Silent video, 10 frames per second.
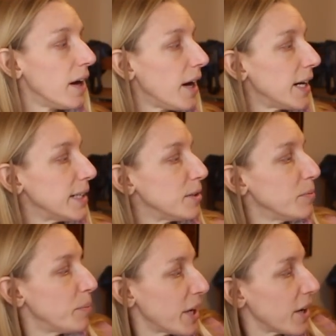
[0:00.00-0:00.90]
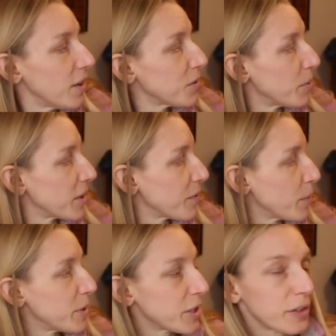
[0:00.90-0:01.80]
Uh, but it also makes for
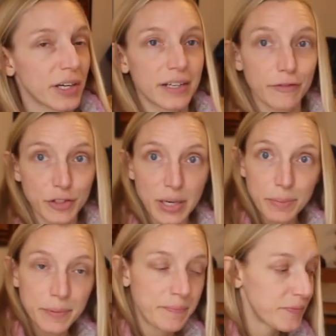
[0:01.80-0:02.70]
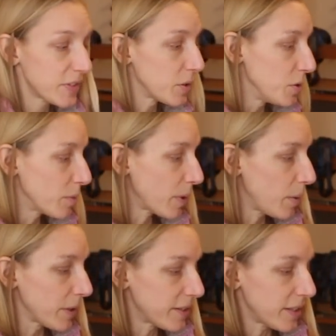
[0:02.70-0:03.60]
a particular kind of drape. So you can
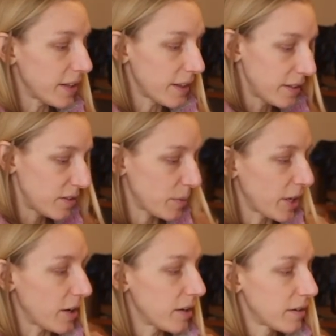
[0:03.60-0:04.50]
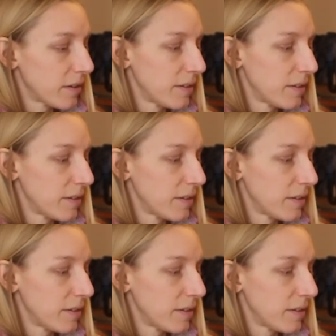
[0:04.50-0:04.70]
probably see that this sweater,